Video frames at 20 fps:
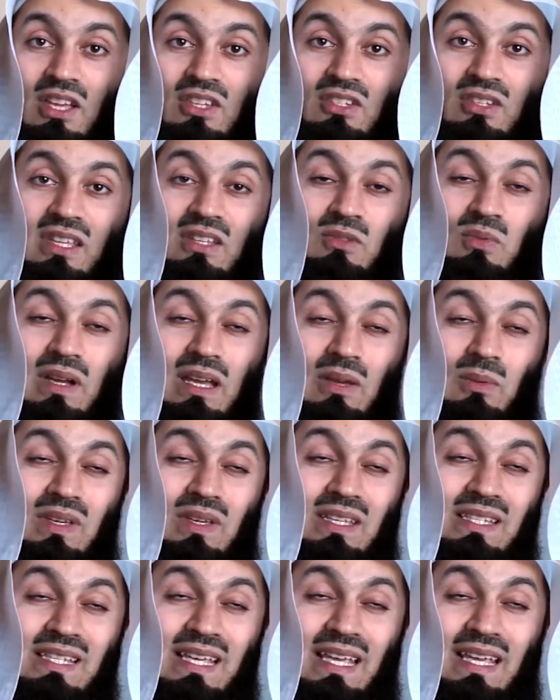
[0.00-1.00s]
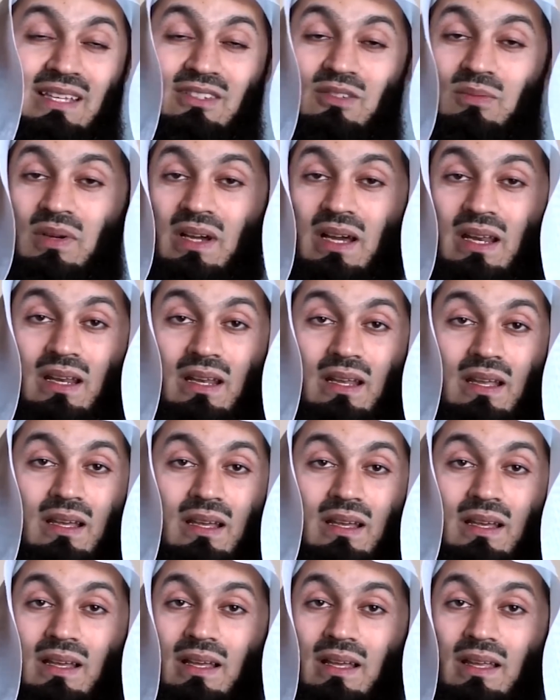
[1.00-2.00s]
So that's why we say,
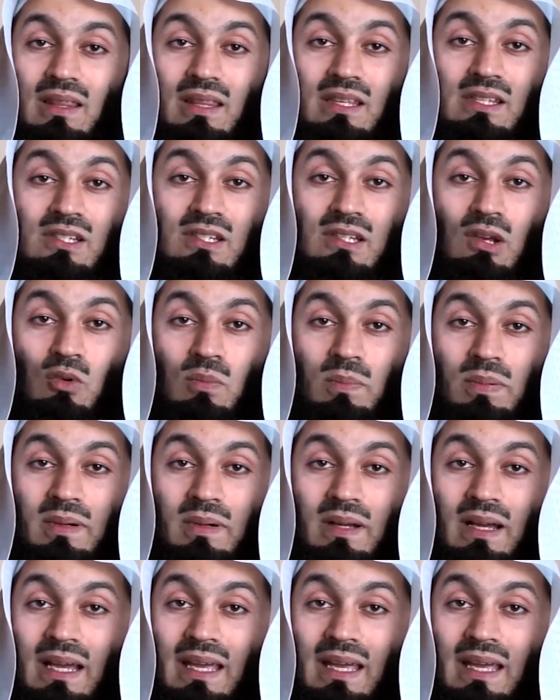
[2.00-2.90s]
subhanallah, the soap.